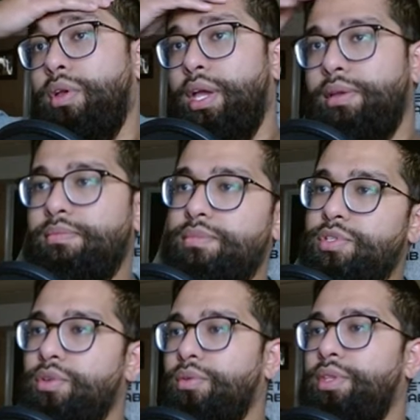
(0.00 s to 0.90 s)
okay,
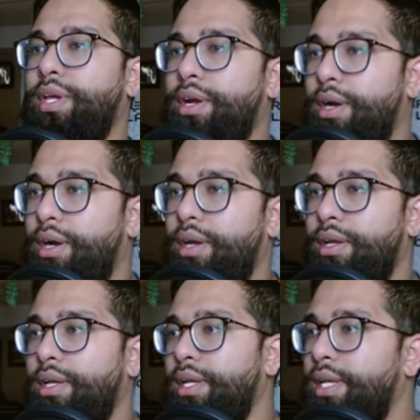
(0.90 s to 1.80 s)
so they're
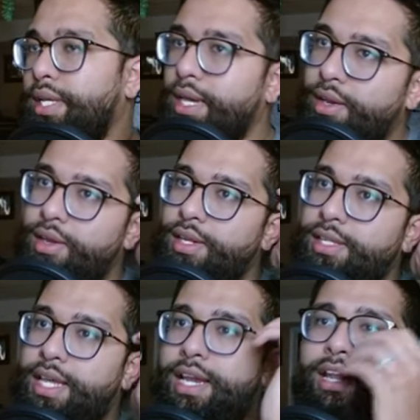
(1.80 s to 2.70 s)
getting a little,
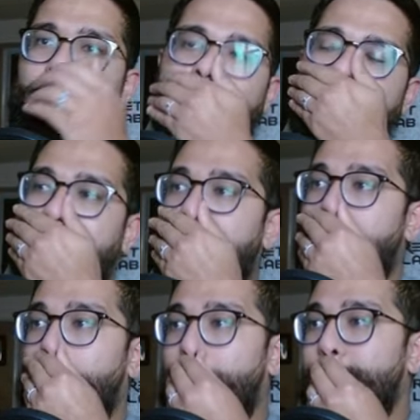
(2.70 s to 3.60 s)
getting a little
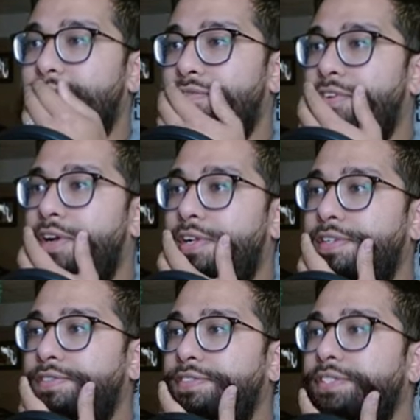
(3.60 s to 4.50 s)
KO
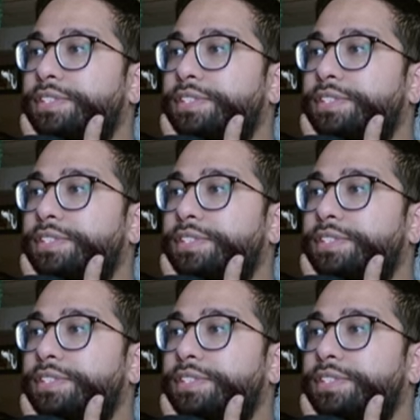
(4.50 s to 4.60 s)
involved.